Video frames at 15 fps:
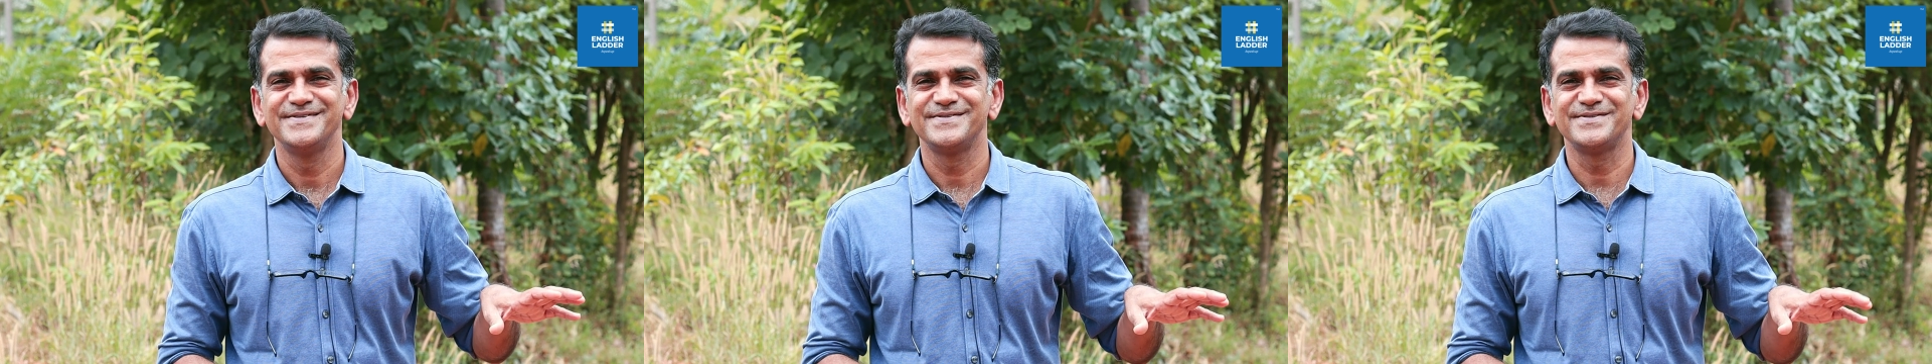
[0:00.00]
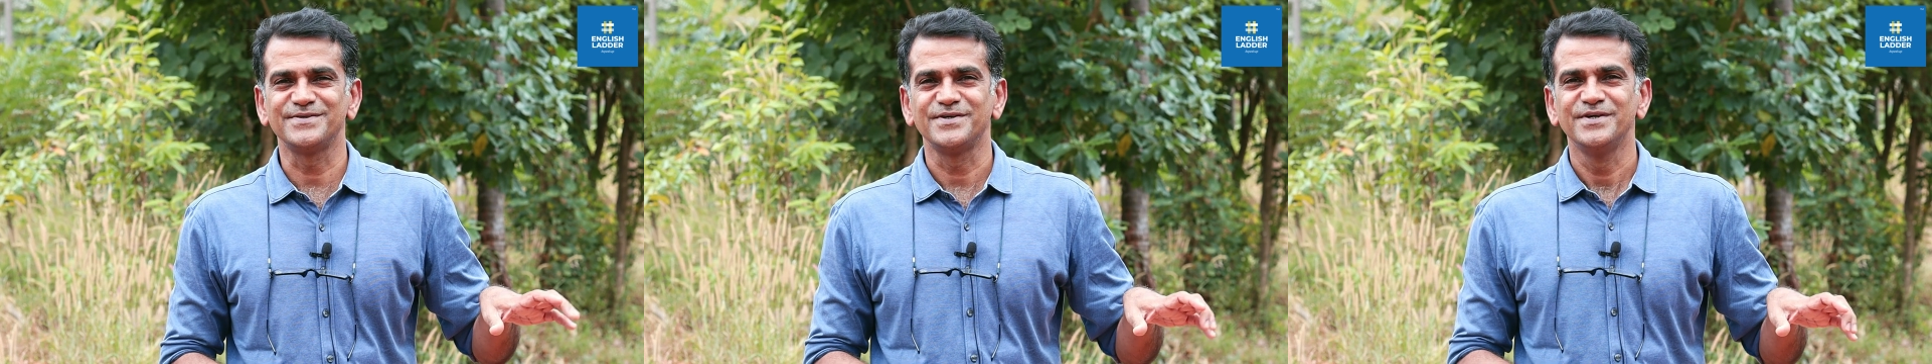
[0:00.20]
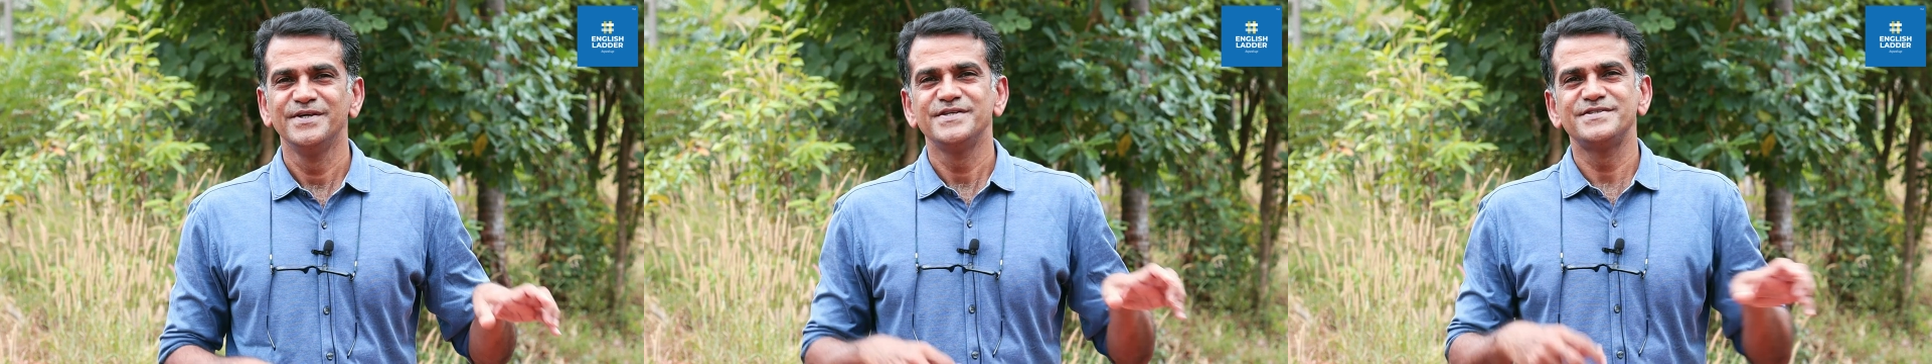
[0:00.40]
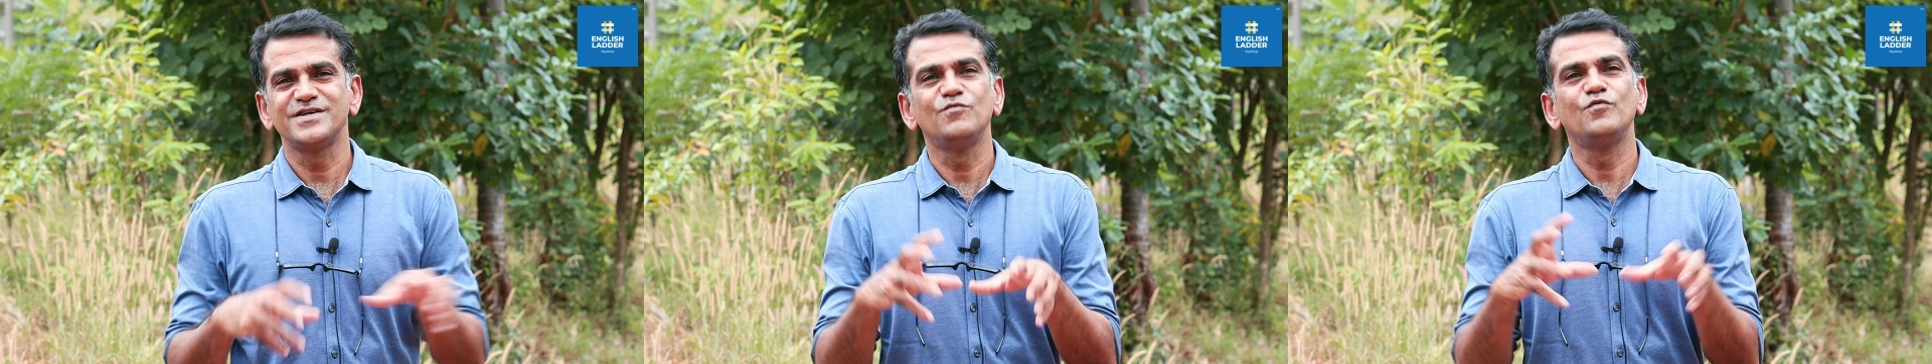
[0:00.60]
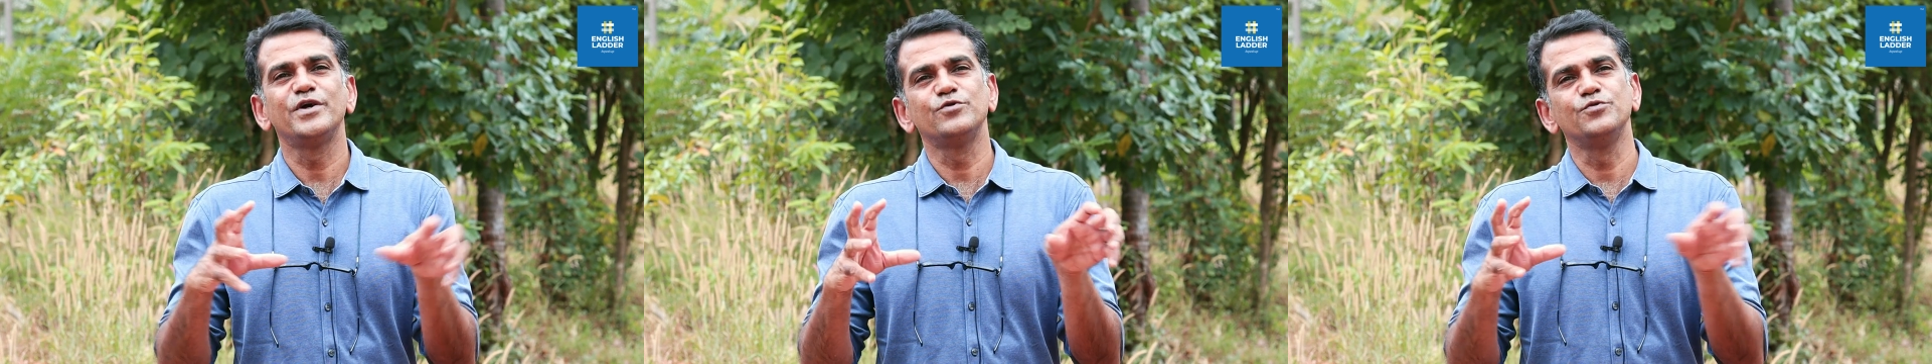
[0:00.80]
So
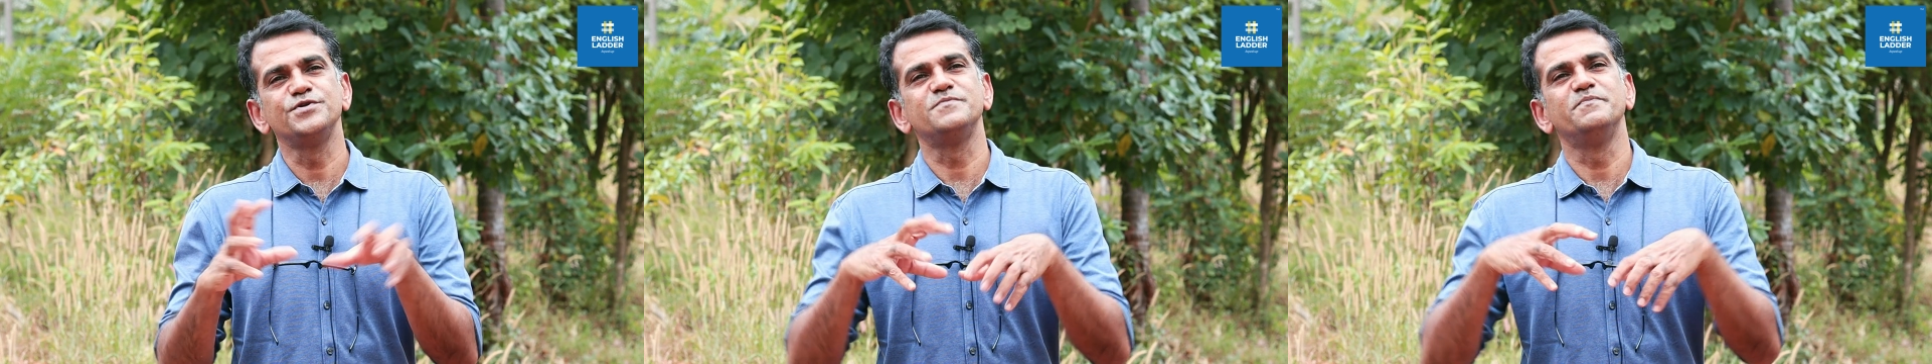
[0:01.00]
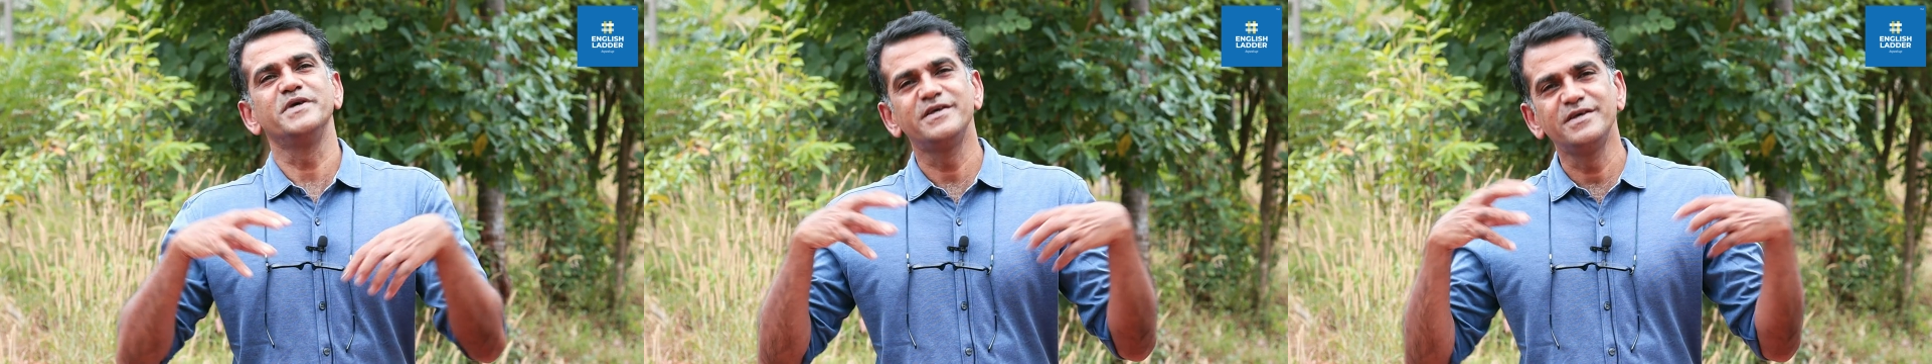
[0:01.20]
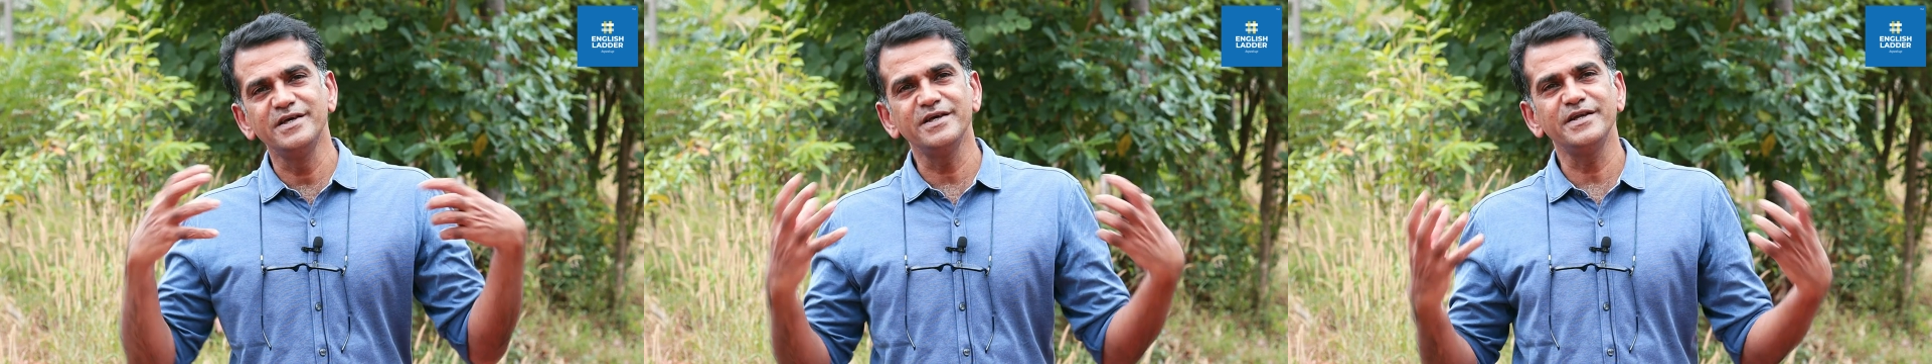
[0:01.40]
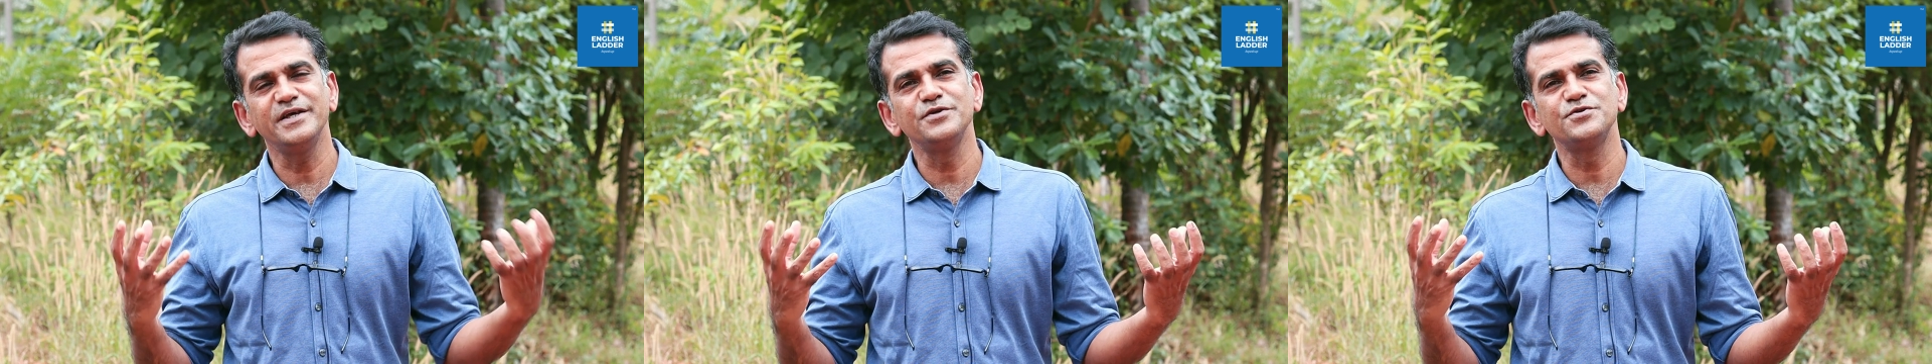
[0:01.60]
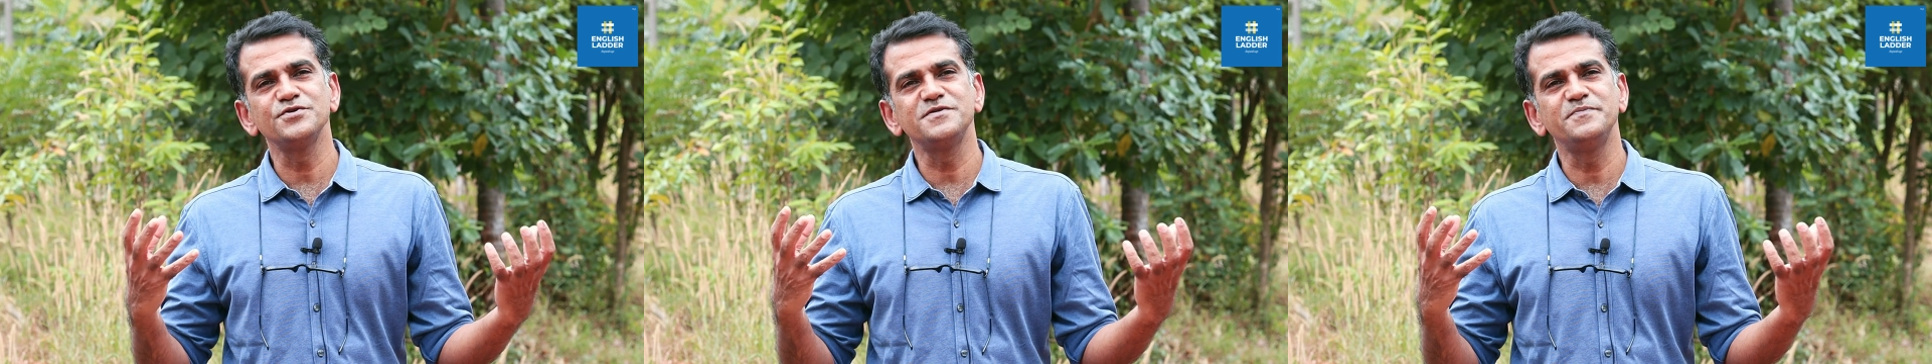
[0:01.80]
someone who is beginning to